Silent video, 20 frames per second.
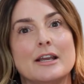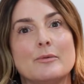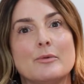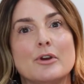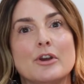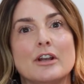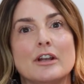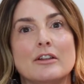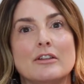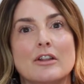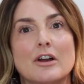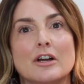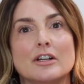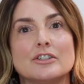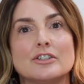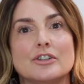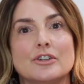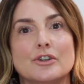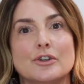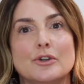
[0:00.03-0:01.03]
we're going to
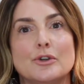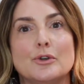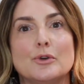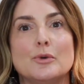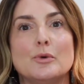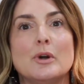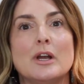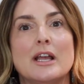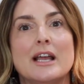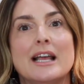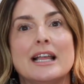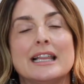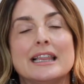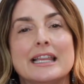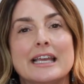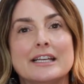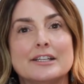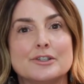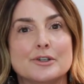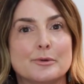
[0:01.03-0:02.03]
launch a new
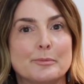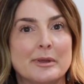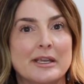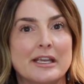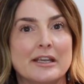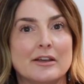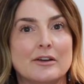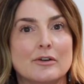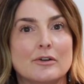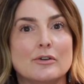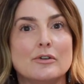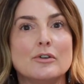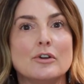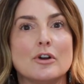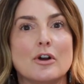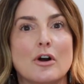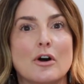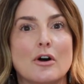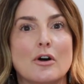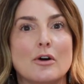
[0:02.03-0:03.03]
laser peel
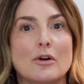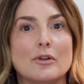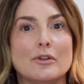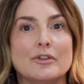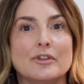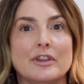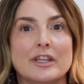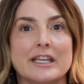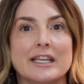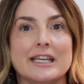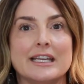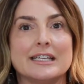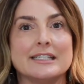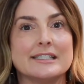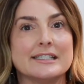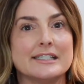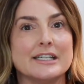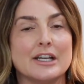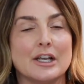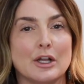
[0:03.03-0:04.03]
called the
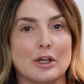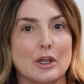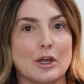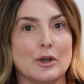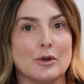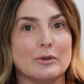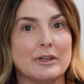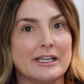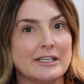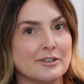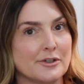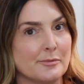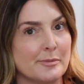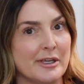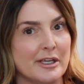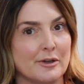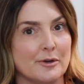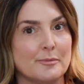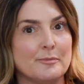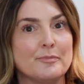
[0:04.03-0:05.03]
Instant Glow Laser
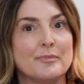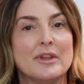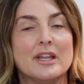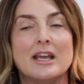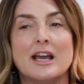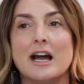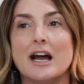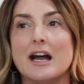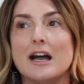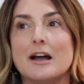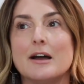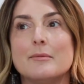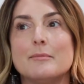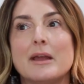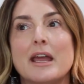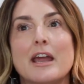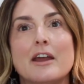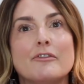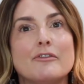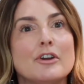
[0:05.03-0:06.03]
Peel.
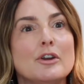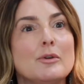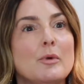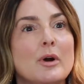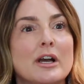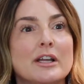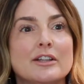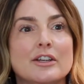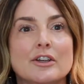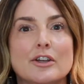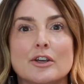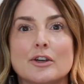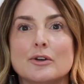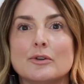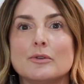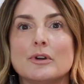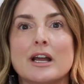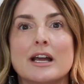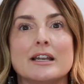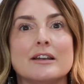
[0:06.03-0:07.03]
Everyone,
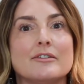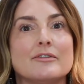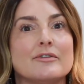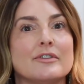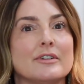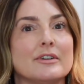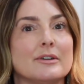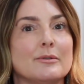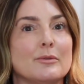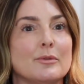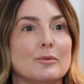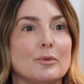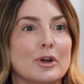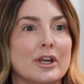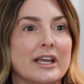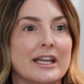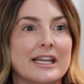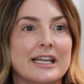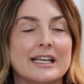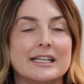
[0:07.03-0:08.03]
we're
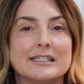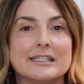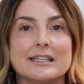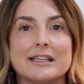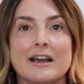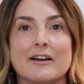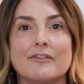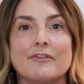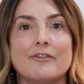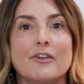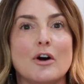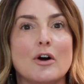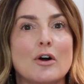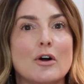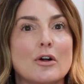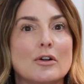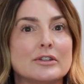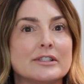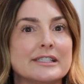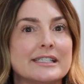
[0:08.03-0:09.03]
getting into that
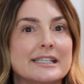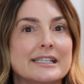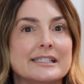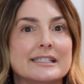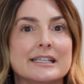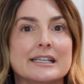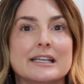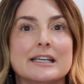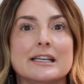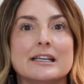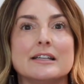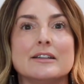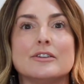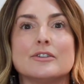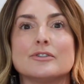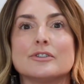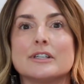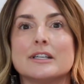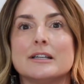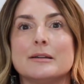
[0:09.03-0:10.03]
fall season.
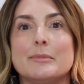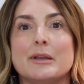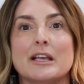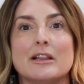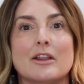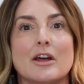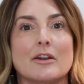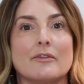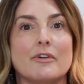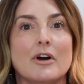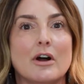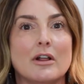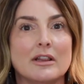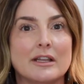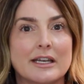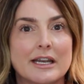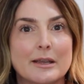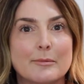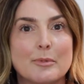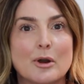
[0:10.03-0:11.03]
There's going to be a lot of
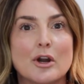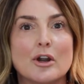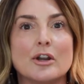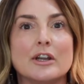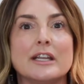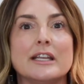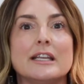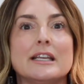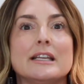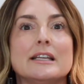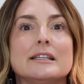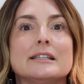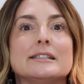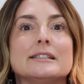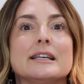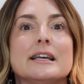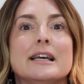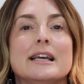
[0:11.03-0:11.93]
holiday parties,